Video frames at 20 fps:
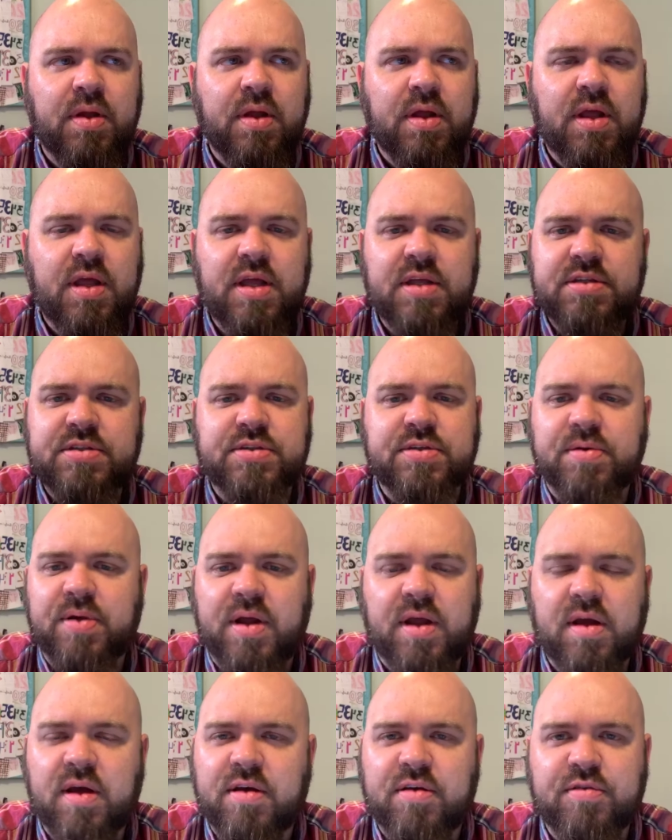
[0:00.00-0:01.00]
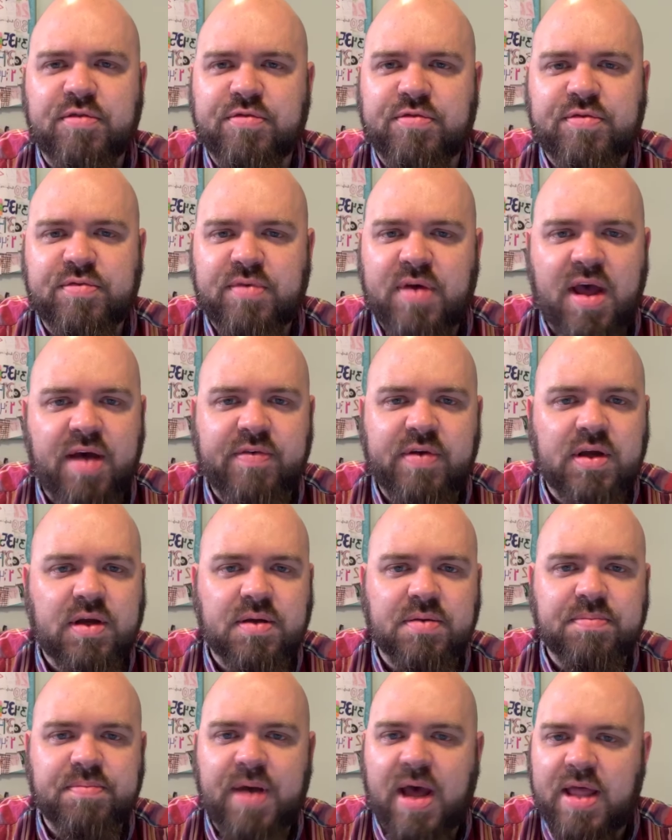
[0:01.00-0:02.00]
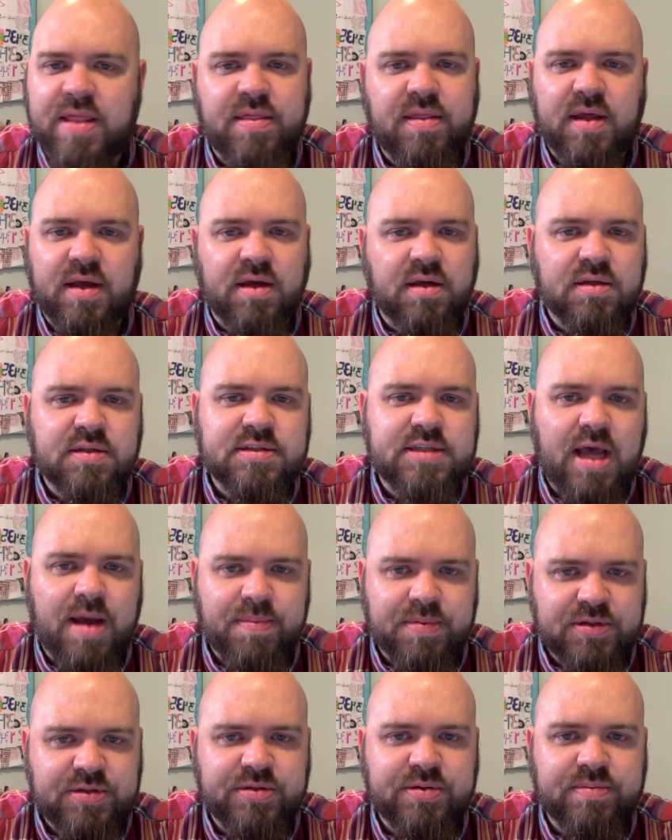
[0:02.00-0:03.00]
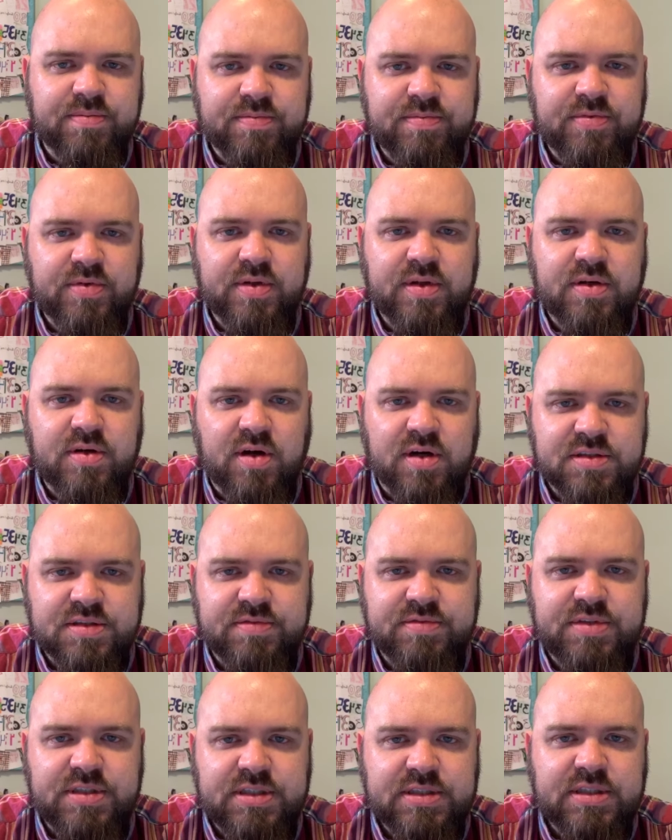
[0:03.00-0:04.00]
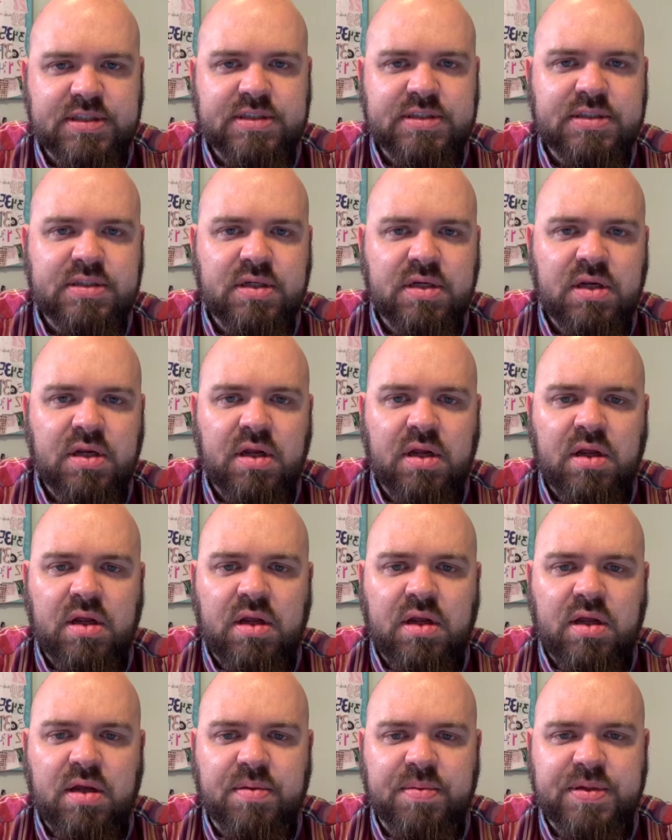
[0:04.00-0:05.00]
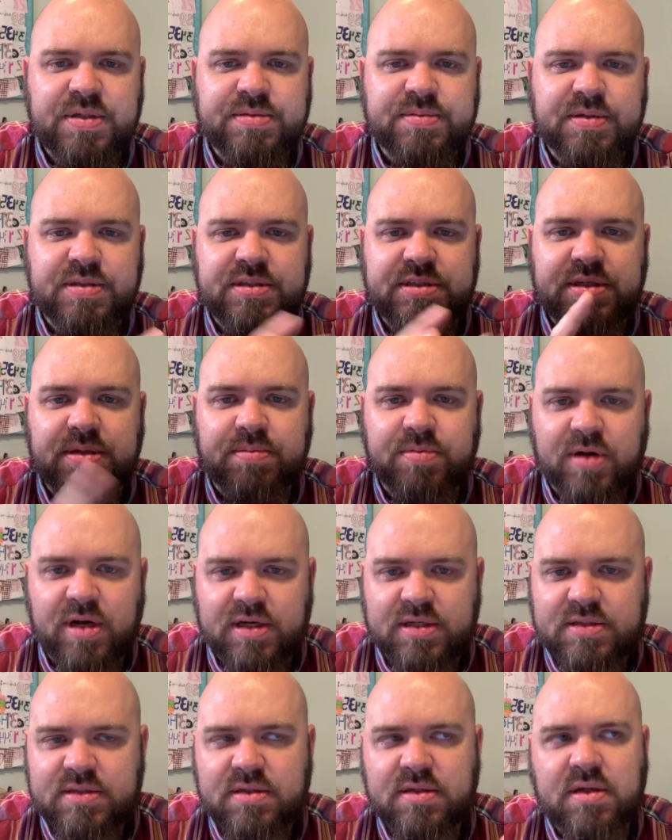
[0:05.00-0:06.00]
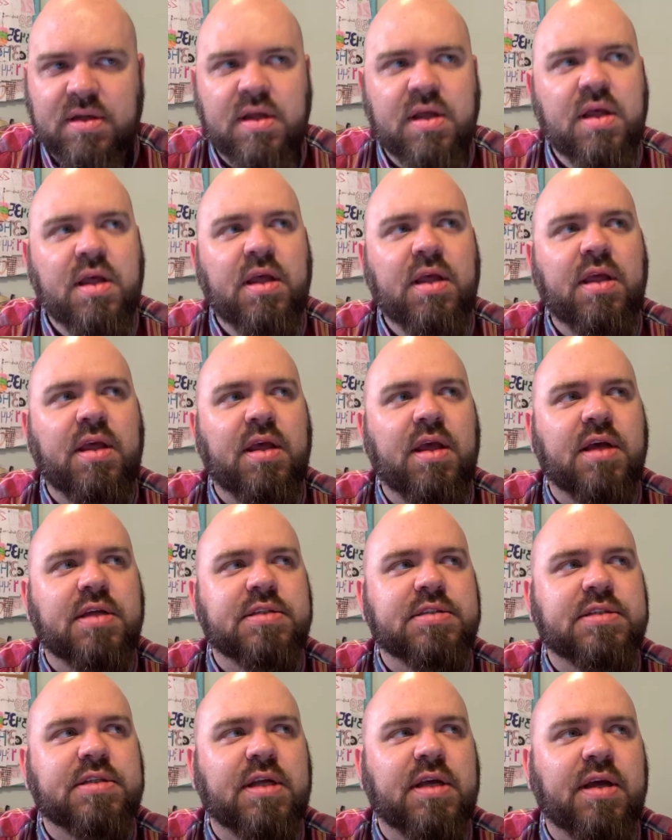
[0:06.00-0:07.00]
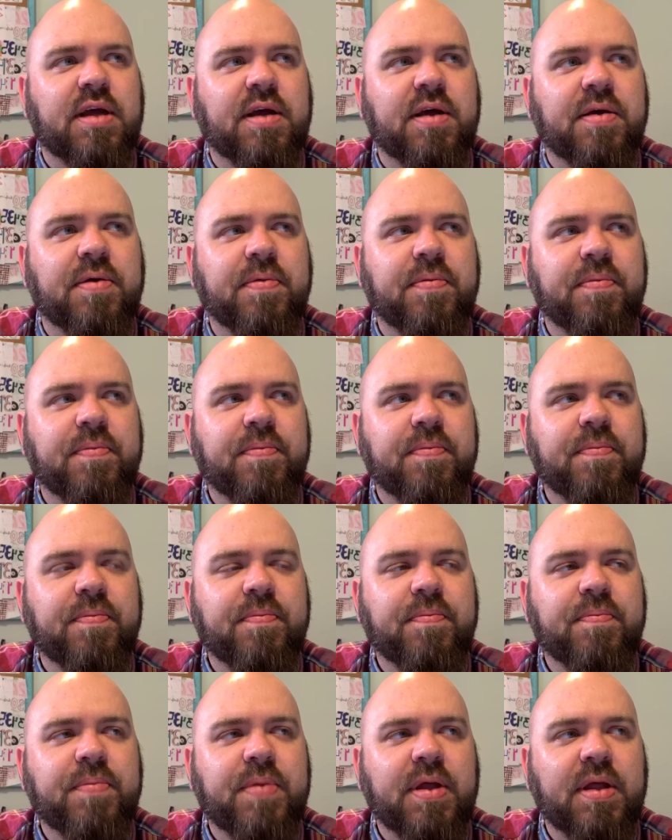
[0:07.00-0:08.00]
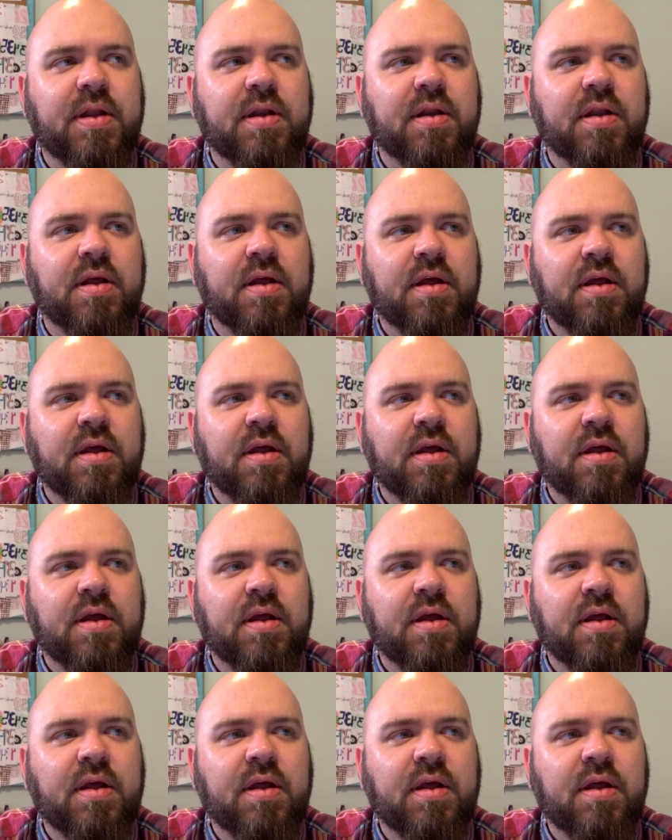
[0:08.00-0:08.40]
history of having bad things happen to him for the cause of Jesus. I mean, he's been shipwrecked. He has been